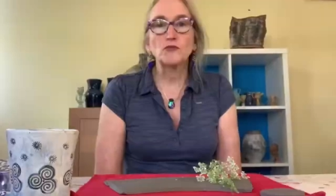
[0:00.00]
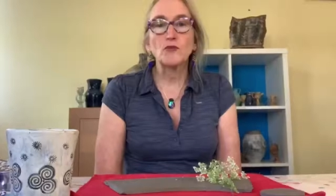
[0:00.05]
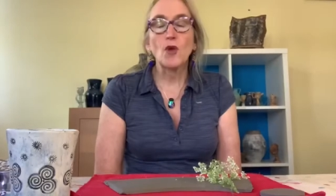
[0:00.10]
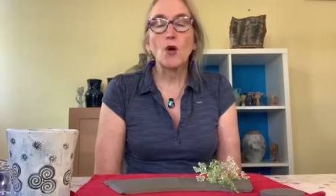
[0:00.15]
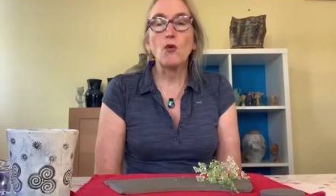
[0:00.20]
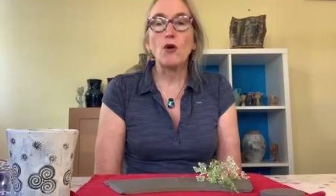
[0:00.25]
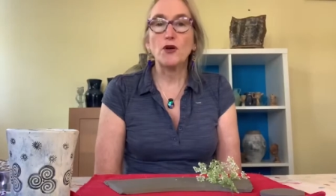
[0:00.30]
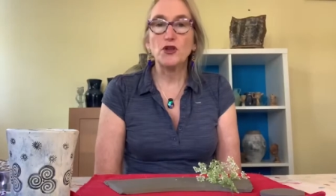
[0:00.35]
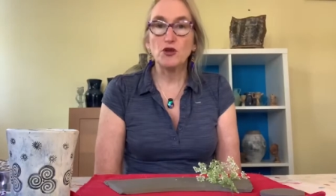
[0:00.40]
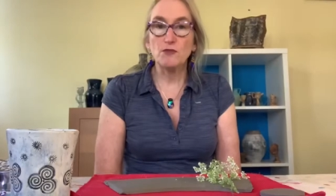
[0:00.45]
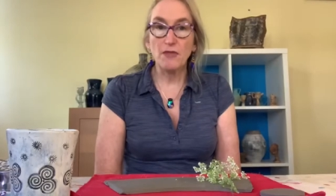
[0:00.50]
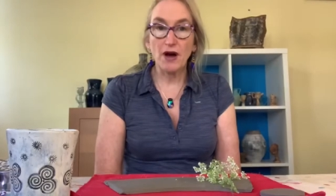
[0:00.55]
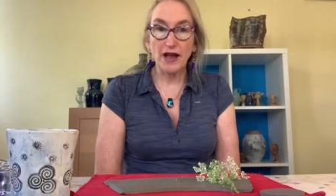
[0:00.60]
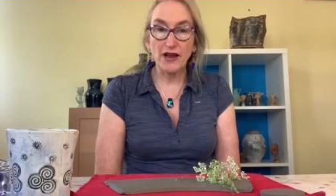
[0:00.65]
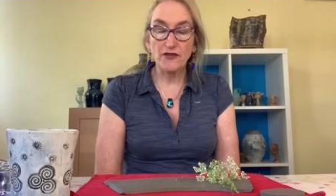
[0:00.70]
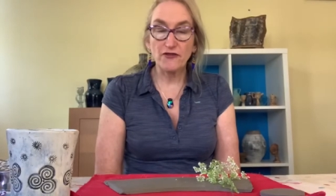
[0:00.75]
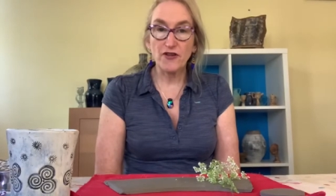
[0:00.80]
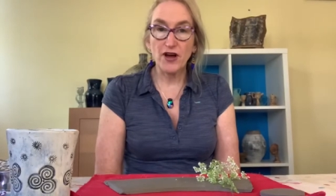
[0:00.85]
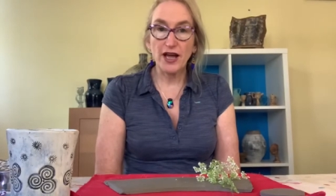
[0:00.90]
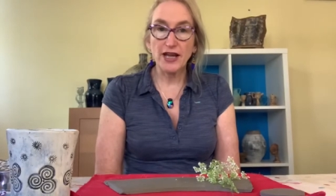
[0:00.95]
What you might
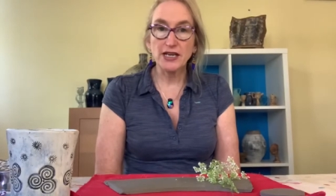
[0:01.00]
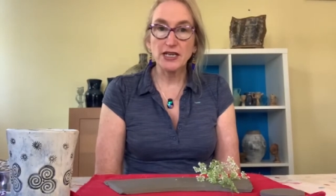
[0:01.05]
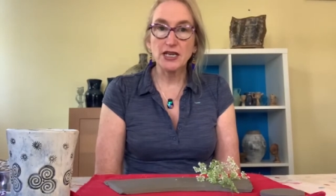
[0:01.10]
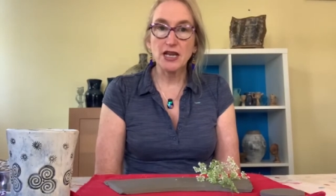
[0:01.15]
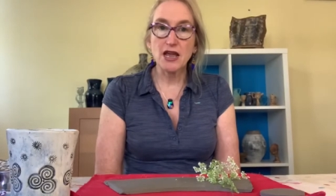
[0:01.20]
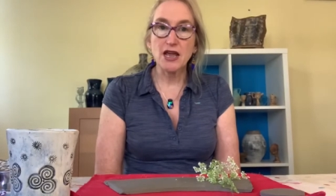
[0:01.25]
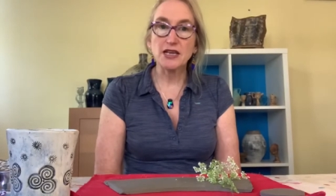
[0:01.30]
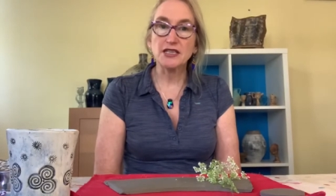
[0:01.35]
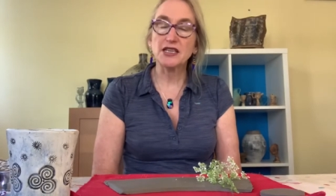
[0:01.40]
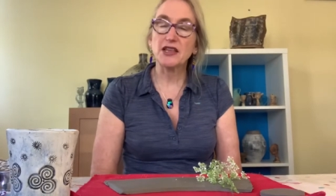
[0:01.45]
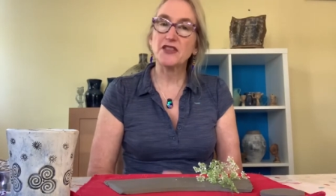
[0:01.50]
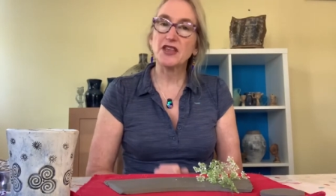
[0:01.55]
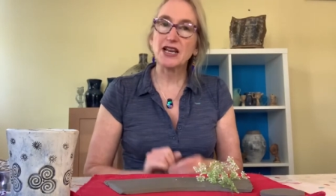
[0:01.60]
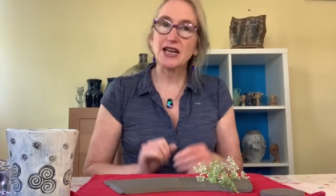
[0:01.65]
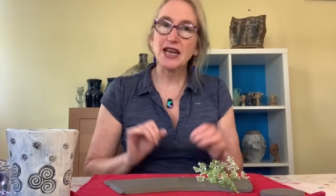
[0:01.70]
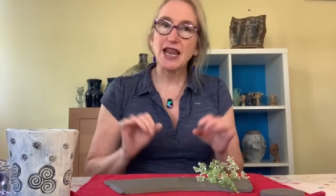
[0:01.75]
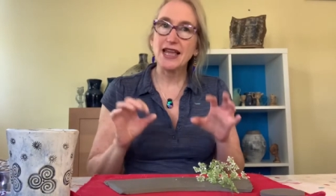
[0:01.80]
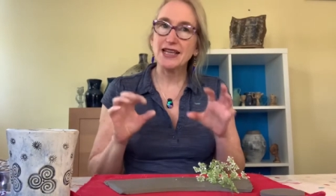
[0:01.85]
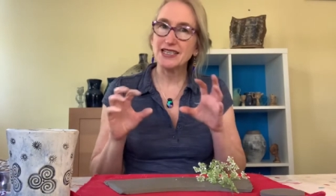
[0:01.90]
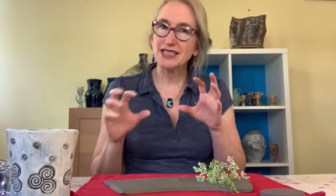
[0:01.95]
find is that the
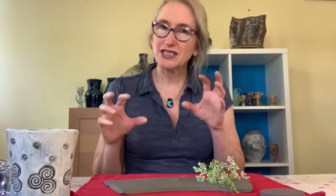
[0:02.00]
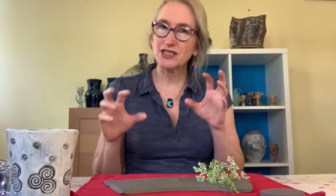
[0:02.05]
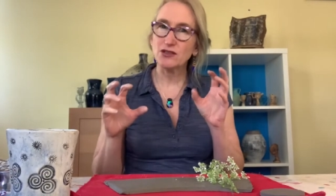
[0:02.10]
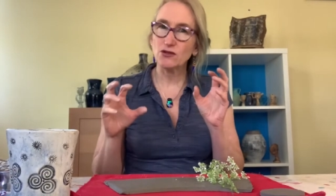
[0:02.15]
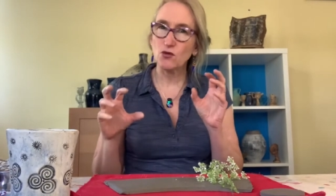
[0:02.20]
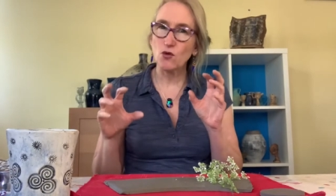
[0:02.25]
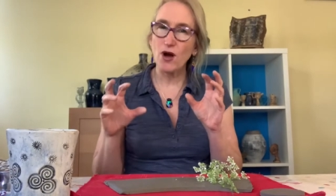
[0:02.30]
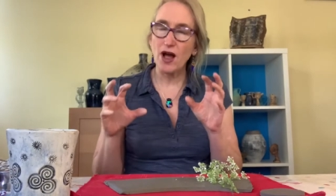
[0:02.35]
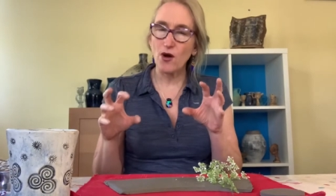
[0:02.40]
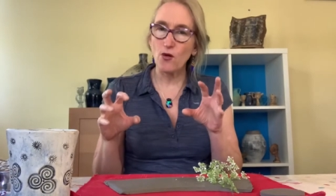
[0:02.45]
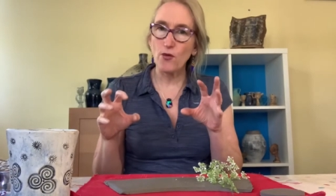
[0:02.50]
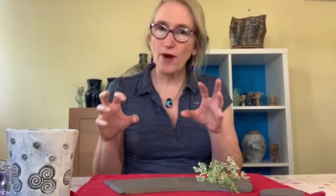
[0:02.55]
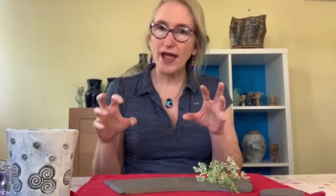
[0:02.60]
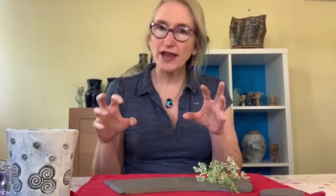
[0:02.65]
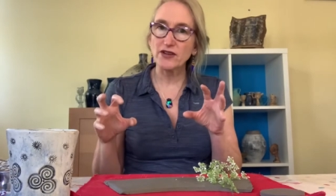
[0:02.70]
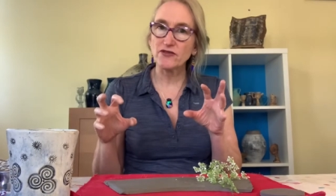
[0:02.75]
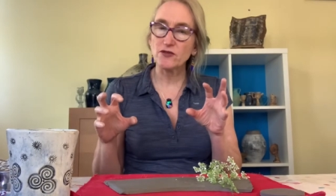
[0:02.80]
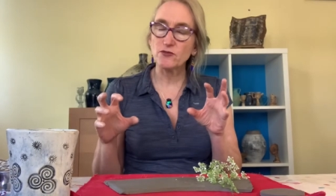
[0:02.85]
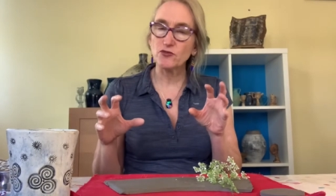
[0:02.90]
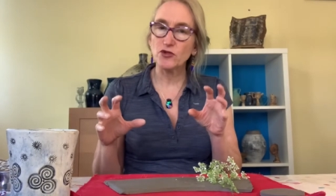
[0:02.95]
clay is still quite wet
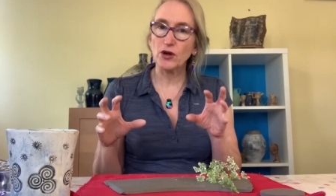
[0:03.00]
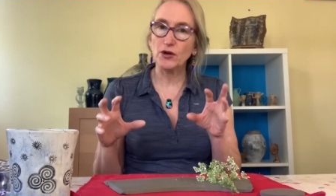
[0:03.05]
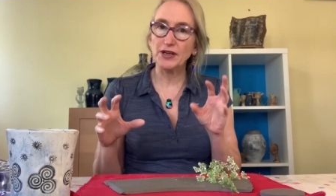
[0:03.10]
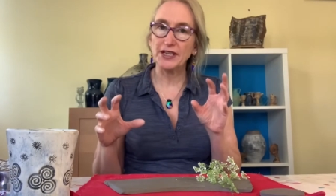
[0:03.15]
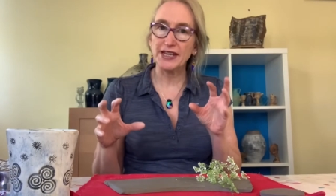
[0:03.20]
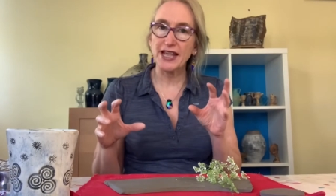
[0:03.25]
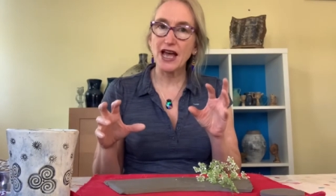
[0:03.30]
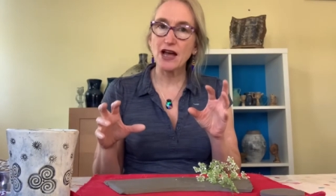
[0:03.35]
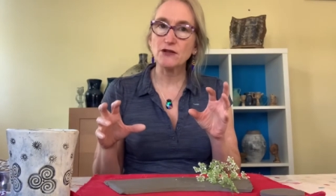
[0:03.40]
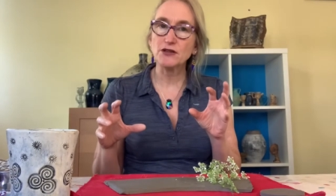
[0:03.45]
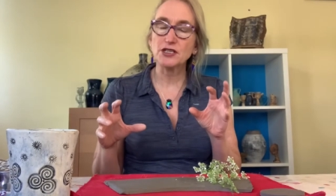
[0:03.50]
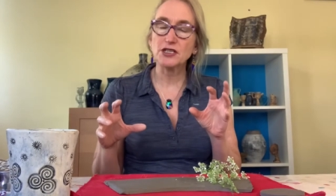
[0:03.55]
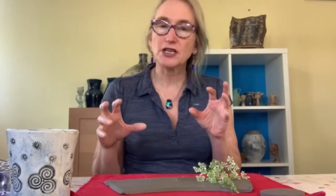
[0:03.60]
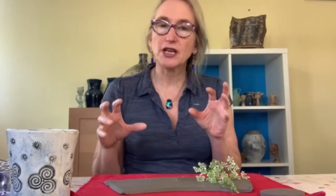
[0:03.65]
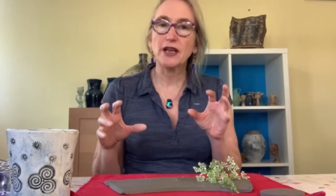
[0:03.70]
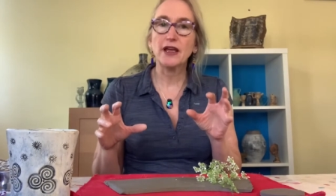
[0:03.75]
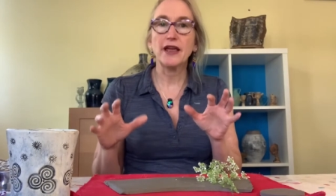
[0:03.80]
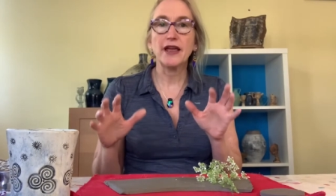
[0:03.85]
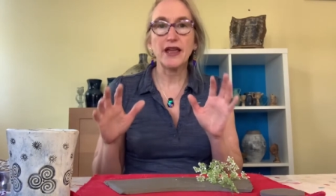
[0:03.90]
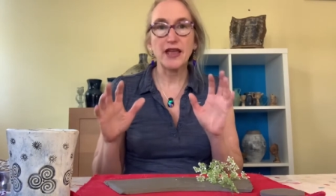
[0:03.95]
from rolling out.
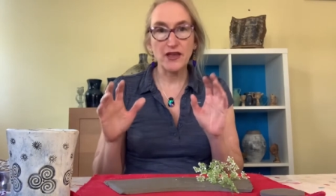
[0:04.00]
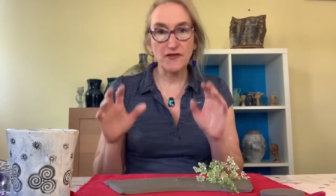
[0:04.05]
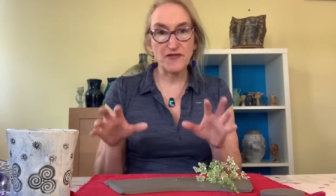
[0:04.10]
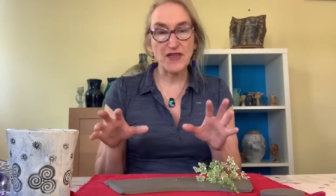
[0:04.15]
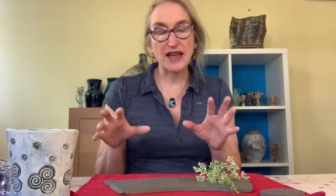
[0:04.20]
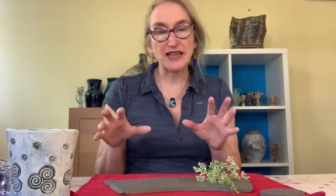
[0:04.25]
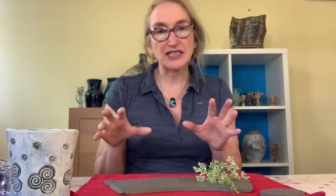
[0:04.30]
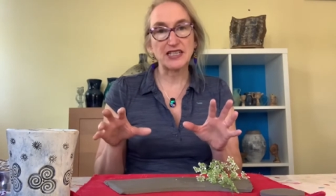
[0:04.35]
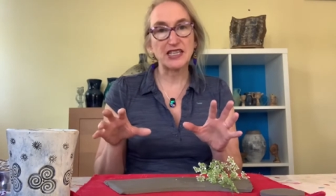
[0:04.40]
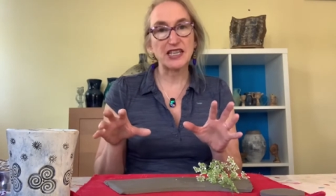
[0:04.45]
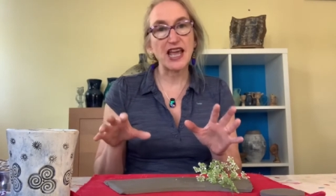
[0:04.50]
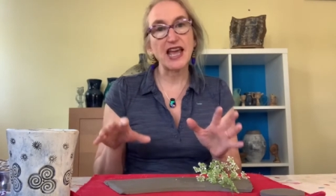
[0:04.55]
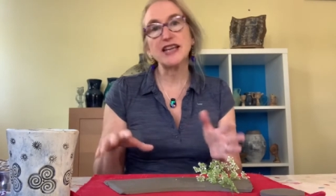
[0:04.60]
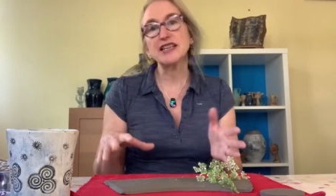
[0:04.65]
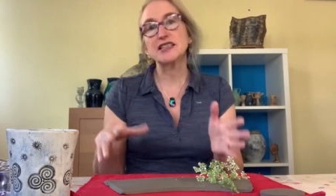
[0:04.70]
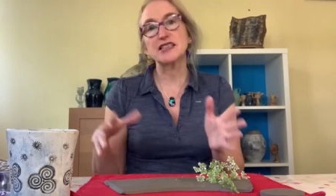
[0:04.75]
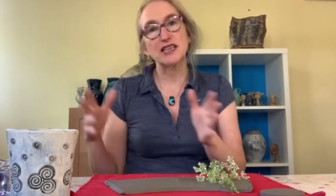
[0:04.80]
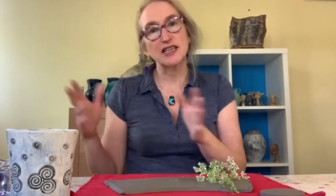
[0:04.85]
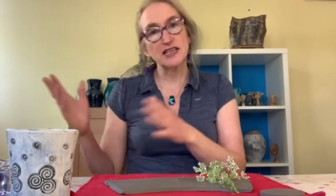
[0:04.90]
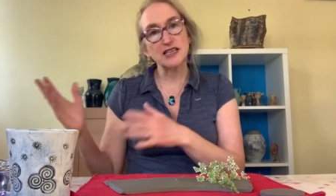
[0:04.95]
If that's the
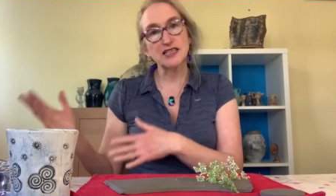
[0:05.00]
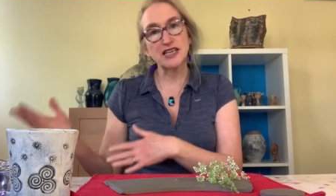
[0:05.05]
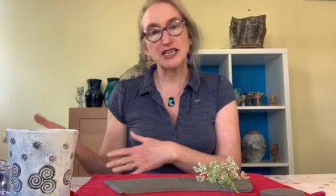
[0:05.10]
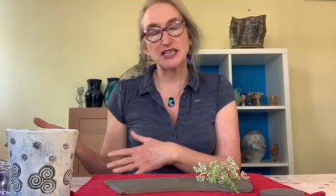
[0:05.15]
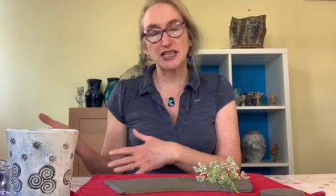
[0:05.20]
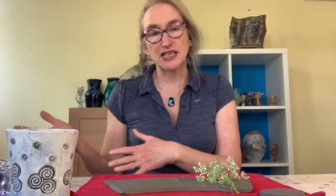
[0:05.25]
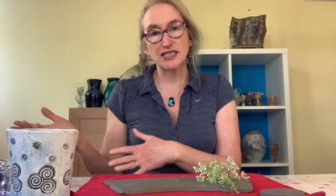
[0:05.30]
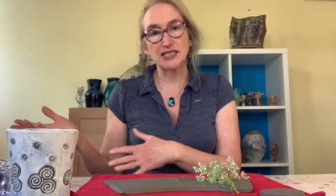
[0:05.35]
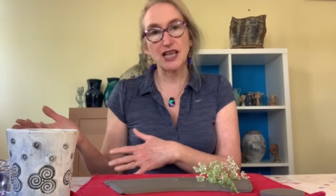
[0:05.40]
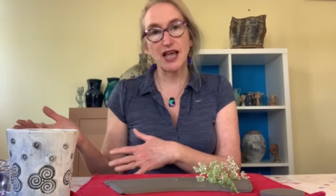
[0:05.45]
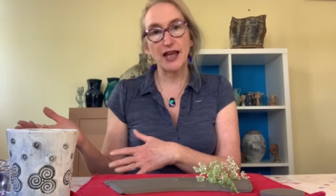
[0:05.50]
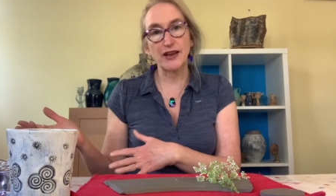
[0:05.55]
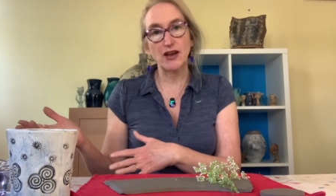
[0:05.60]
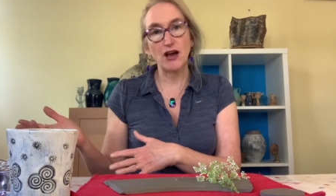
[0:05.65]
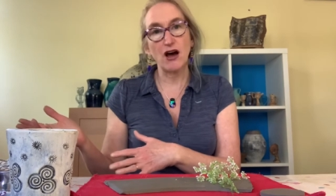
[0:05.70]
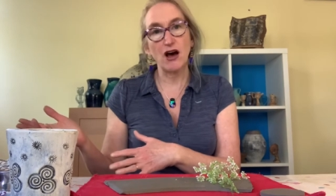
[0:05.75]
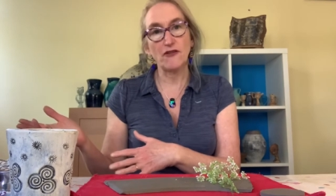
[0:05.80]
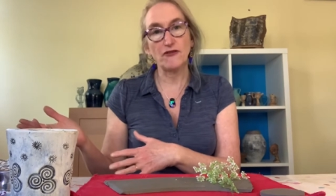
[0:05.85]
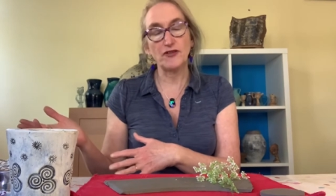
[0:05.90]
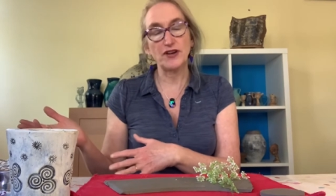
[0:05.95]
case, set it aside
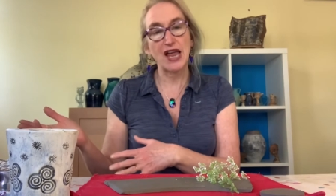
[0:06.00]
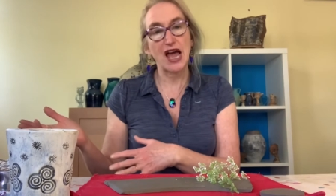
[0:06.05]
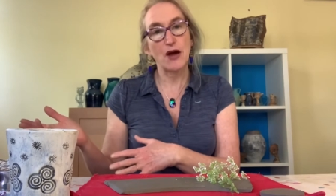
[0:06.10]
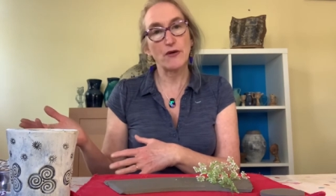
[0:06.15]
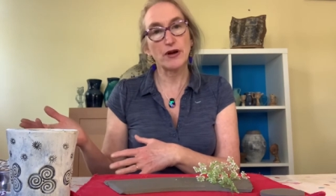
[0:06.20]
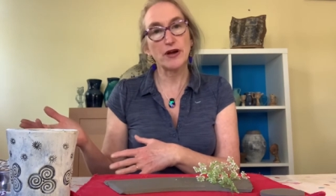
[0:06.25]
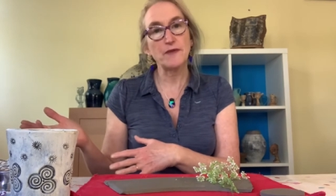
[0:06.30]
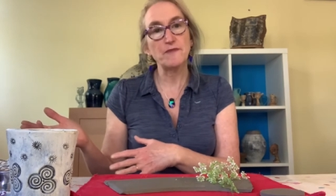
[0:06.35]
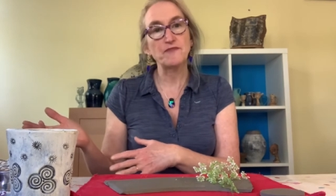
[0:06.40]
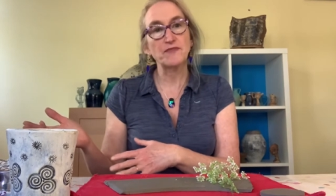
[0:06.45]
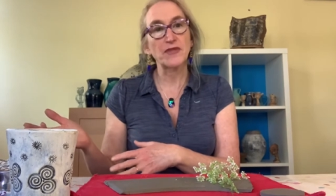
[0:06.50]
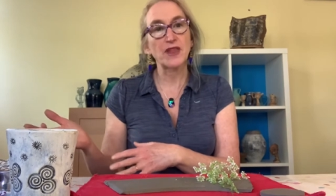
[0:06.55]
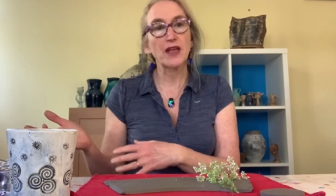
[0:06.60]
half an hour.